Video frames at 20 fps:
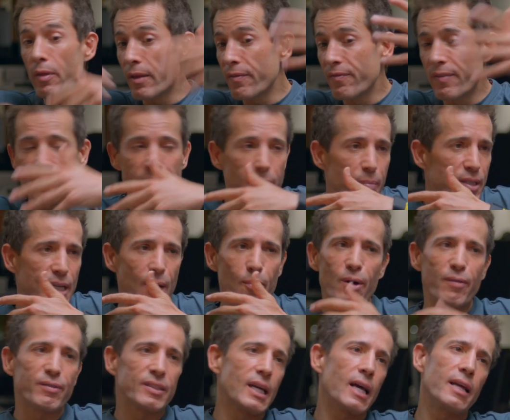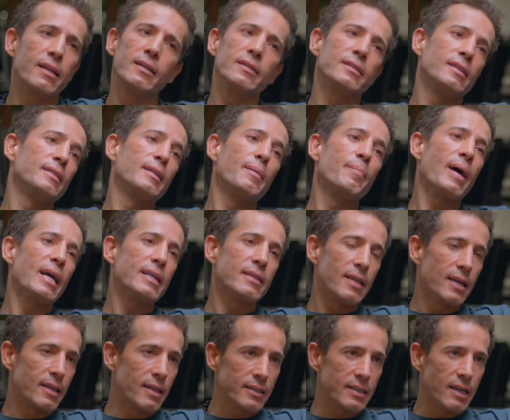The 50% would have said, this is the
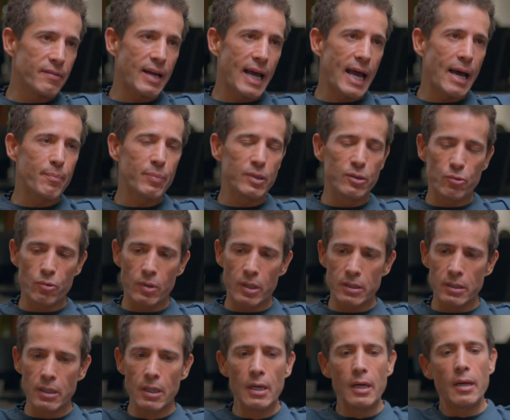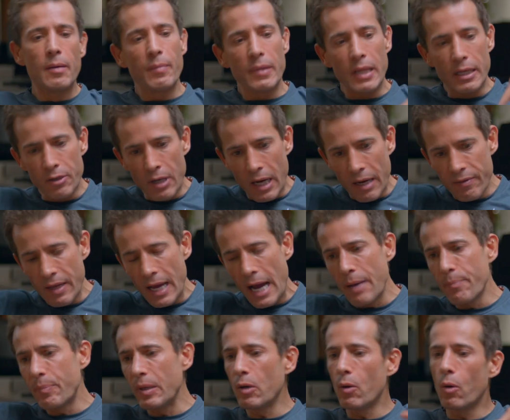best thing that's ever happened to us. Then you have the
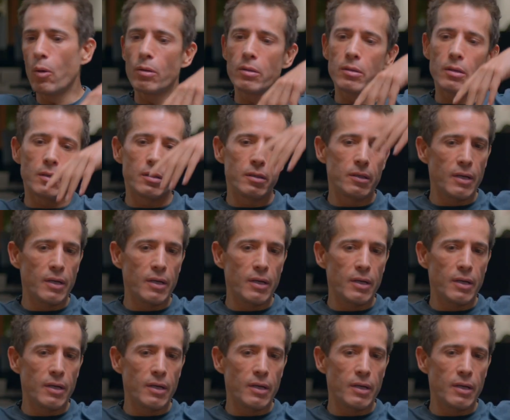IP holder,